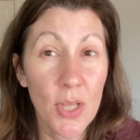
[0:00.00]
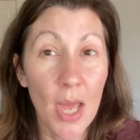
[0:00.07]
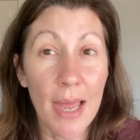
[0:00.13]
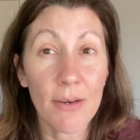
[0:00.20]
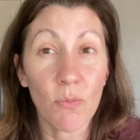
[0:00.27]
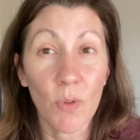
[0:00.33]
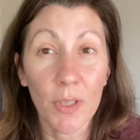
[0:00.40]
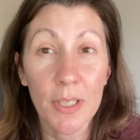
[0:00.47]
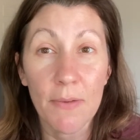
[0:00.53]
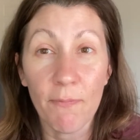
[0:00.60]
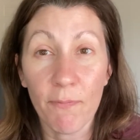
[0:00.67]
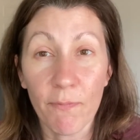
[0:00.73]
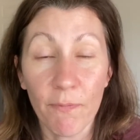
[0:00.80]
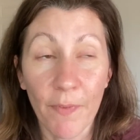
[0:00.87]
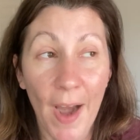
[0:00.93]
that really
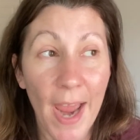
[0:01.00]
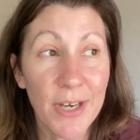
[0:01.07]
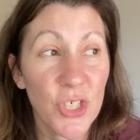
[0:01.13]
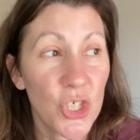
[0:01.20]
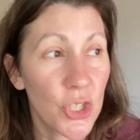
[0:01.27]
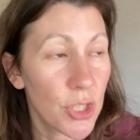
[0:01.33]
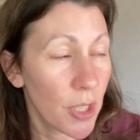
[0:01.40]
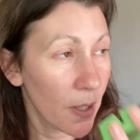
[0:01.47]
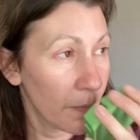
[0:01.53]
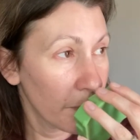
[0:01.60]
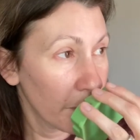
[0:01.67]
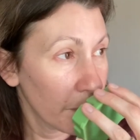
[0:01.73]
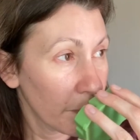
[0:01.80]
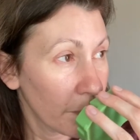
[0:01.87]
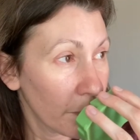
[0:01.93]
fresh
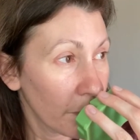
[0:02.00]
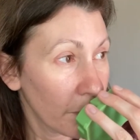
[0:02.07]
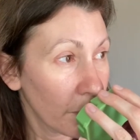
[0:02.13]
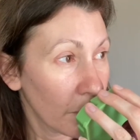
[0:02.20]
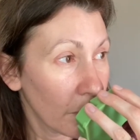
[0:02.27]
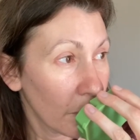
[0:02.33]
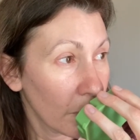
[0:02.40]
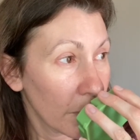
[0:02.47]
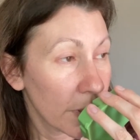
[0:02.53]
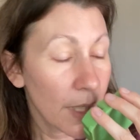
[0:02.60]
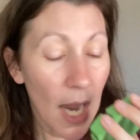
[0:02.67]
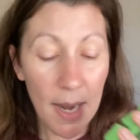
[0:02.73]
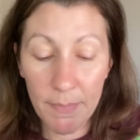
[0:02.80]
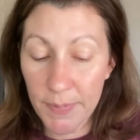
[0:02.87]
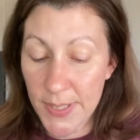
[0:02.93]

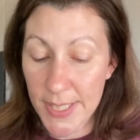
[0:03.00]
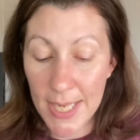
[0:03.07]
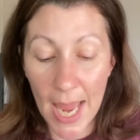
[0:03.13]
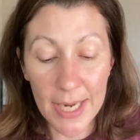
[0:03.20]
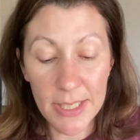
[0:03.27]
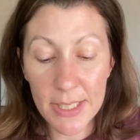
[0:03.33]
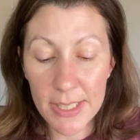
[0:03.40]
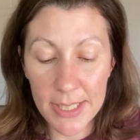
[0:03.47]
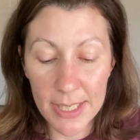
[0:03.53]
type scent.